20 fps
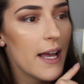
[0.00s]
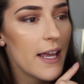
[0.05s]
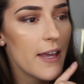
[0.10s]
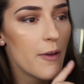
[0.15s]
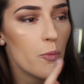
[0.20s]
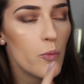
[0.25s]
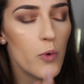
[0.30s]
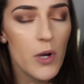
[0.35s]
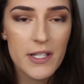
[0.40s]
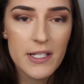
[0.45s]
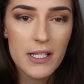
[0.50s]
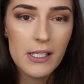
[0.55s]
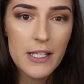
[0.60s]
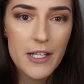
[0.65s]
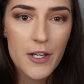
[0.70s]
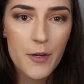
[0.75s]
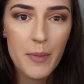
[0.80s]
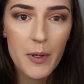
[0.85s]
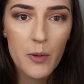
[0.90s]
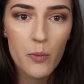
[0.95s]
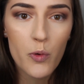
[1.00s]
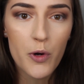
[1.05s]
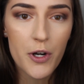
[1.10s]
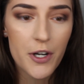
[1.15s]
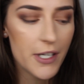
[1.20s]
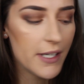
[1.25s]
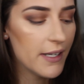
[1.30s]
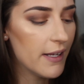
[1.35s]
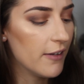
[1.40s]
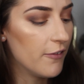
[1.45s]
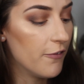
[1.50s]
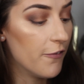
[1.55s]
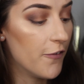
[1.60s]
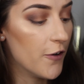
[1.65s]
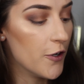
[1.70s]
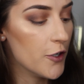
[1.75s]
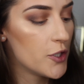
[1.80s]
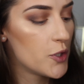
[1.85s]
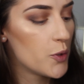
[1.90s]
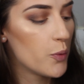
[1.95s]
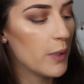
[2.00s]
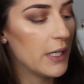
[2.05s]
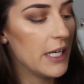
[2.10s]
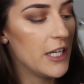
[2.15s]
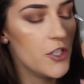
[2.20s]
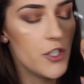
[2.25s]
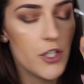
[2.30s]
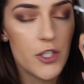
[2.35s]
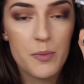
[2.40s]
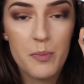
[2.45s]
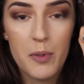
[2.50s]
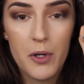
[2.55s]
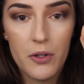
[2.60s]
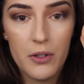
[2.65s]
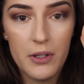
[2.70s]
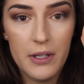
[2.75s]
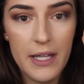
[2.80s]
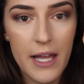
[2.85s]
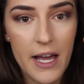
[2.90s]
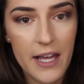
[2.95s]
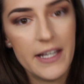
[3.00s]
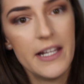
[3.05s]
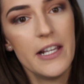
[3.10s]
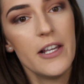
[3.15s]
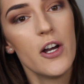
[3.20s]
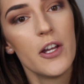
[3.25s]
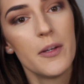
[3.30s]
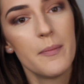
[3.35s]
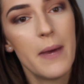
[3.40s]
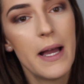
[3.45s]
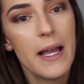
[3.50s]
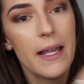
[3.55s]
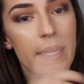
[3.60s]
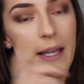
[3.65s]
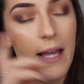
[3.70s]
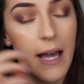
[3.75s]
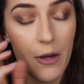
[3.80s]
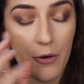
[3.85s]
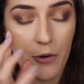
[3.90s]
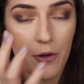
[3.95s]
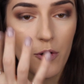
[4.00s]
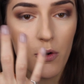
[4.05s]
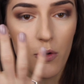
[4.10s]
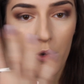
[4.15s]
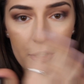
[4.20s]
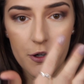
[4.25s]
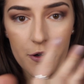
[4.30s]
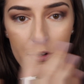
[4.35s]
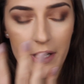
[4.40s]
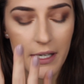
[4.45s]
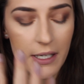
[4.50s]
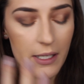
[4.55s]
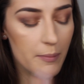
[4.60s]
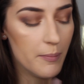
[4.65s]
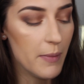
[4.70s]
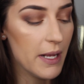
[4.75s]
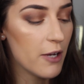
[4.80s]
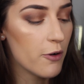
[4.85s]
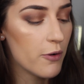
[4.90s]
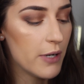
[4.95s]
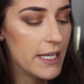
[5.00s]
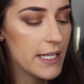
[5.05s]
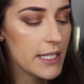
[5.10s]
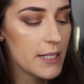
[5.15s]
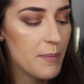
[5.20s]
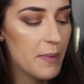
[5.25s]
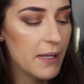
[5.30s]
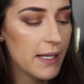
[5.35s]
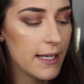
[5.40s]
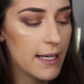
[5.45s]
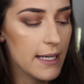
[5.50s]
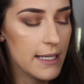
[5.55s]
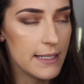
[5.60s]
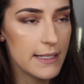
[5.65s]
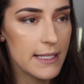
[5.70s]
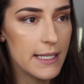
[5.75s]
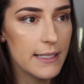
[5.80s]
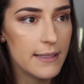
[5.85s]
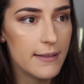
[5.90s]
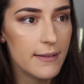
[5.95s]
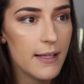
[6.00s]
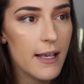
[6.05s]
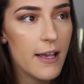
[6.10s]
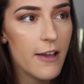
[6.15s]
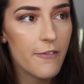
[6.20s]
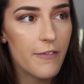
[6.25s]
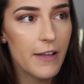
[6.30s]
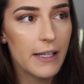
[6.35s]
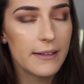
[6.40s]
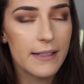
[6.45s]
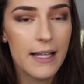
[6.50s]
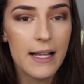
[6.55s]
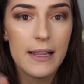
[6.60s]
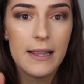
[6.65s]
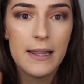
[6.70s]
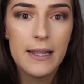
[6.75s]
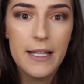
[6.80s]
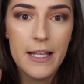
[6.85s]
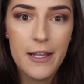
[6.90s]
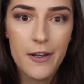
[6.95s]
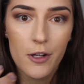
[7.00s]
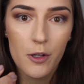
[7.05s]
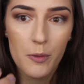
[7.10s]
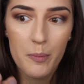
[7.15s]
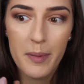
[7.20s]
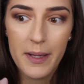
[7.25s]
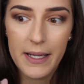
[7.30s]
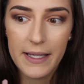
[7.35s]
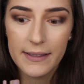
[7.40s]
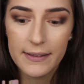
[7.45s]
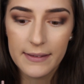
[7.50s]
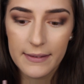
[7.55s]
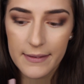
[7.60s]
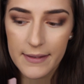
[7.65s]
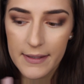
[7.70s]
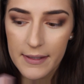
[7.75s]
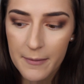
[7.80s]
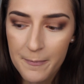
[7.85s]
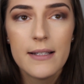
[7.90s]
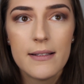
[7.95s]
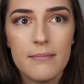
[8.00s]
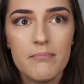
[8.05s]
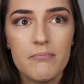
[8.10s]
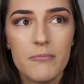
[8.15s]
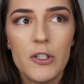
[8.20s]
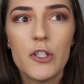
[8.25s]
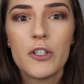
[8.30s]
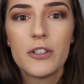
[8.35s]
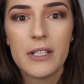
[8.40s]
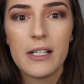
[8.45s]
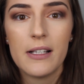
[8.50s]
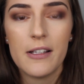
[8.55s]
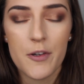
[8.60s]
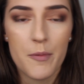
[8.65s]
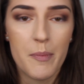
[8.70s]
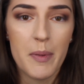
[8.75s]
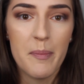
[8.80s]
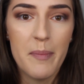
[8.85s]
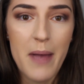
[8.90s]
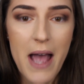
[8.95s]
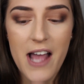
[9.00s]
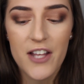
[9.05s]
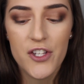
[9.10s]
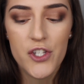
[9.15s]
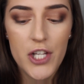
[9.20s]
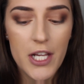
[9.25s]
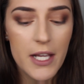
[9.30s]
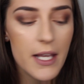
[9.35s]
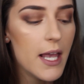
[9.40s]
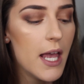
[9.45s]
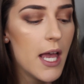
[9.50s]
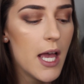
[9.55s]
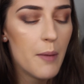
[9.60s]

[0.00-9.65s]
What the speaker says: I was a little bit worried at first when I just put Nutty on my outer corner and in my crease, because it felt a little bit, it looked a little bit patchy,